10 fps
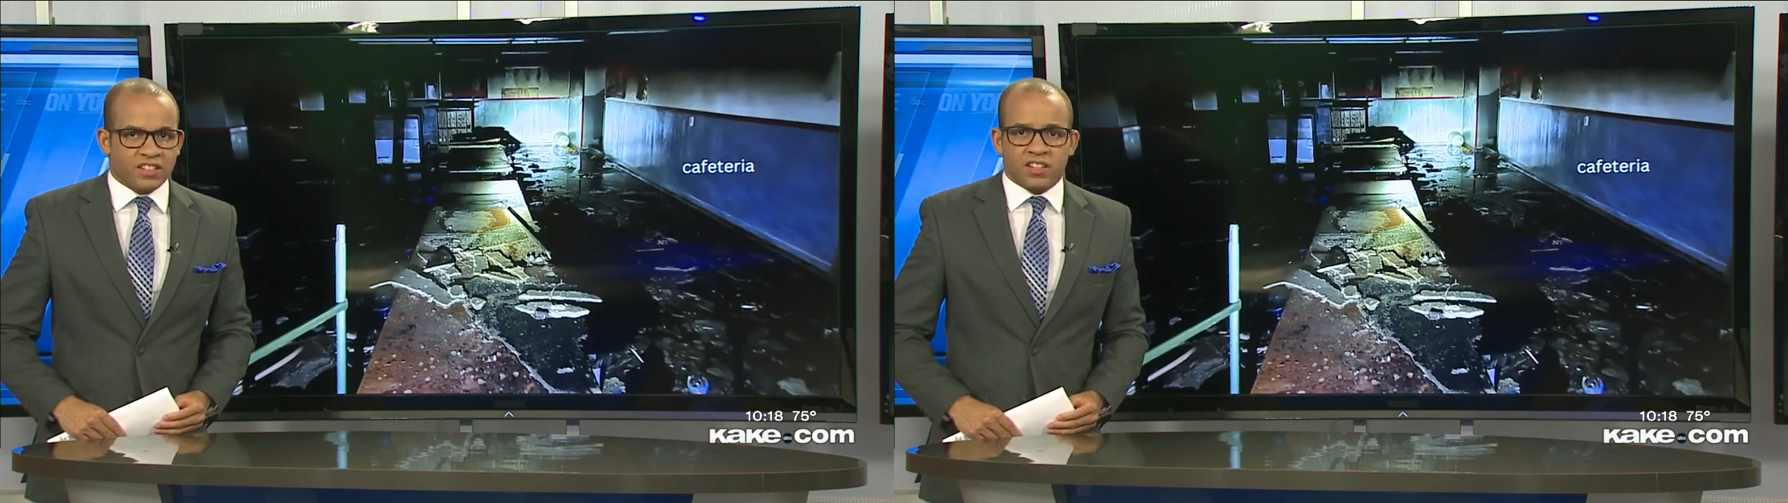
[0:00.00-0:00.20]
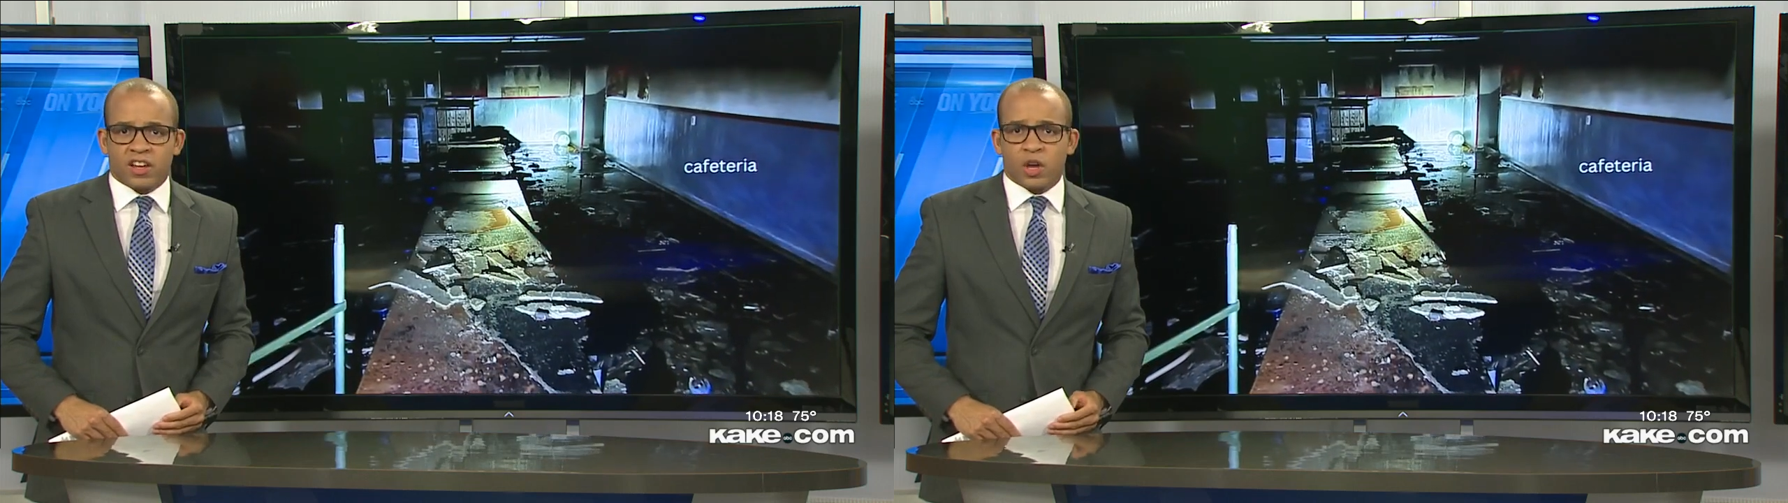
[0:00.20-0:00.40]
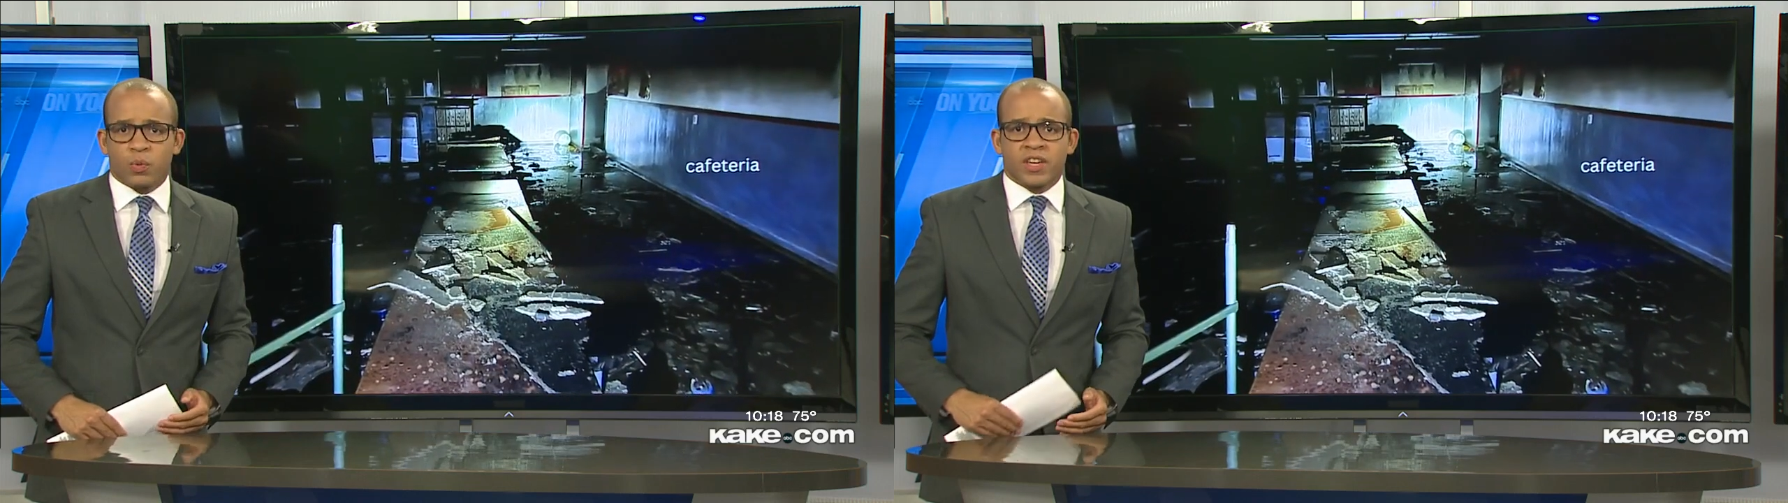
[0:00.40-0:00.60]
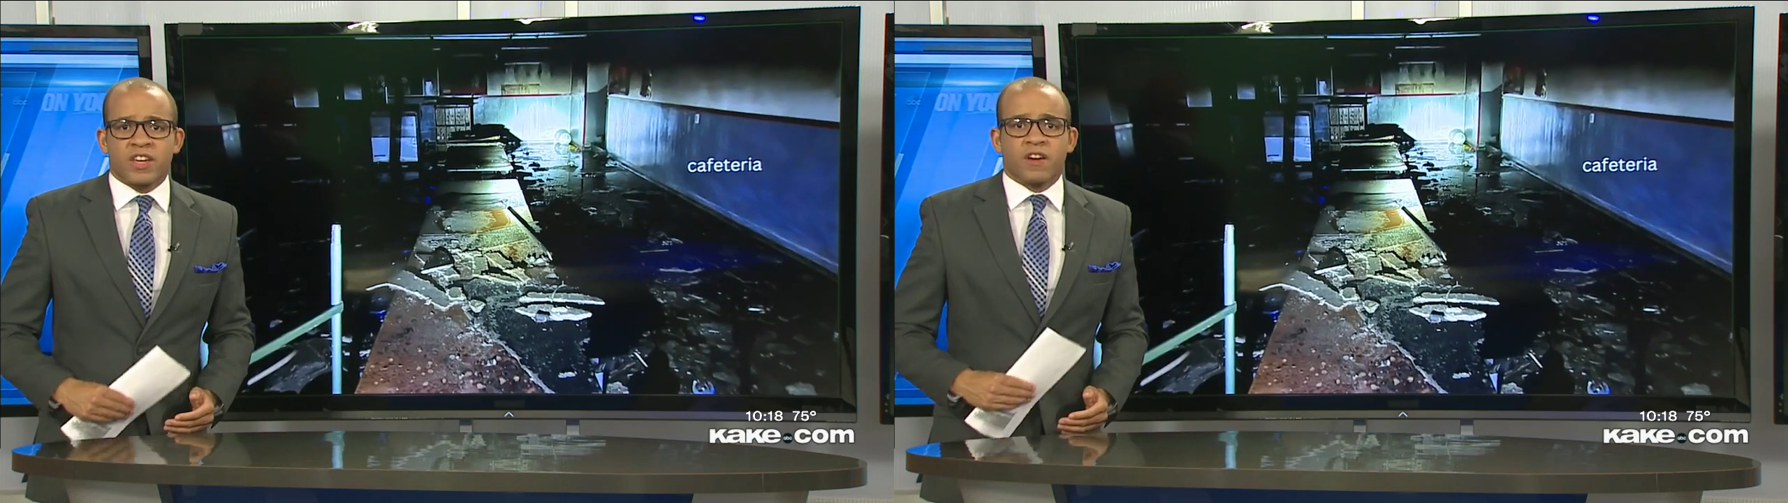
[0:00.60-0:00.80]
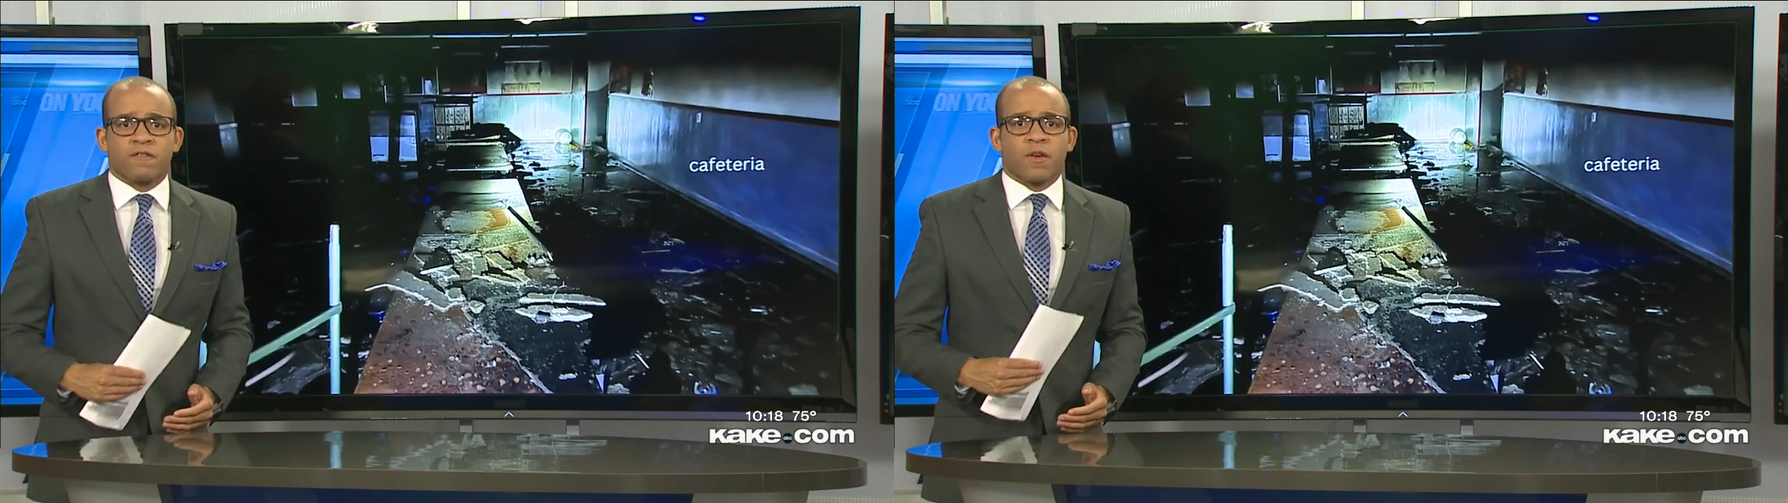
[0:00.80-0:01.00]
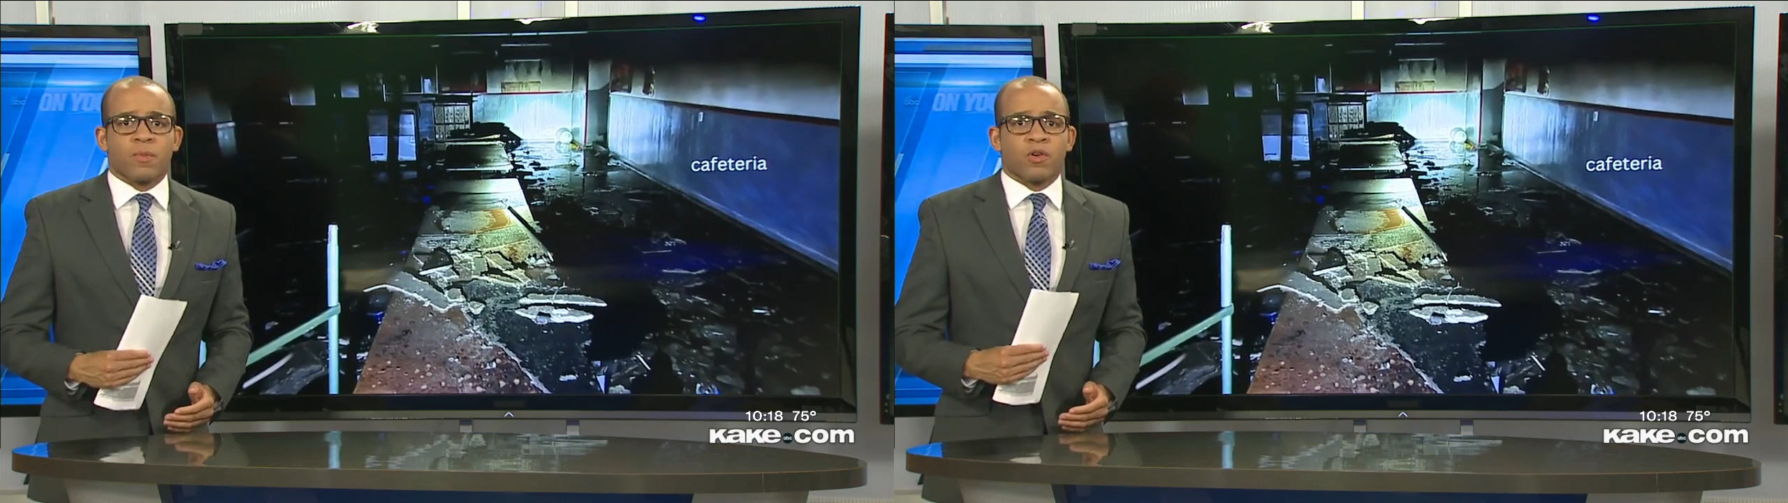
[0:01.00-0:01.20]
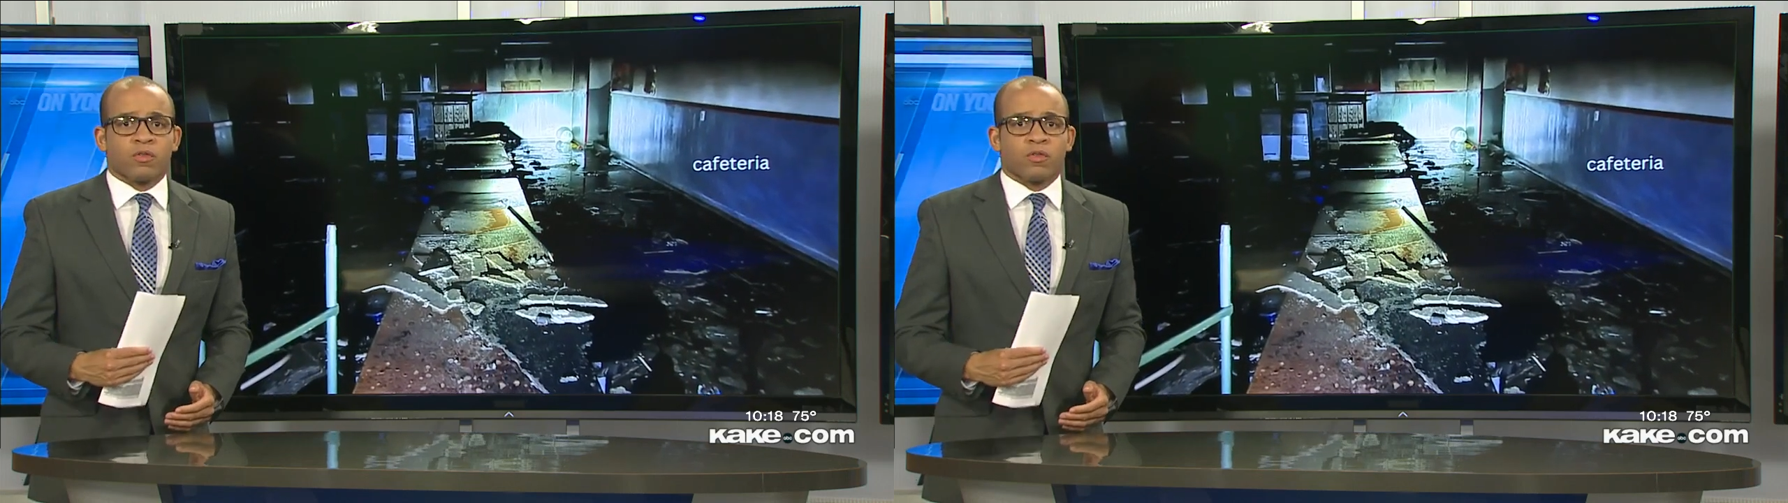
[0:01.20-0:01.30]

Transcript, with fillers: Tonight we hear from the